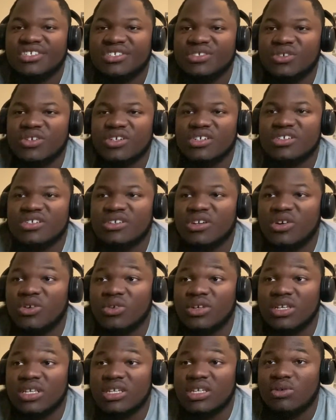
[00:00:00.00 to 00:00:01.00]
short. Oh,
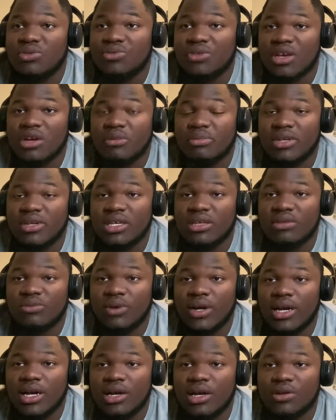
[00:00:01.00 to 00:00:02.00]
he it was incomplete.
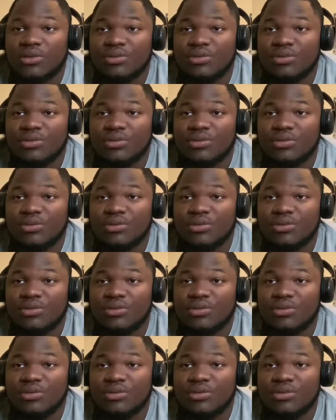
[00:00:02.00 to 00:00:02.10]
Wow.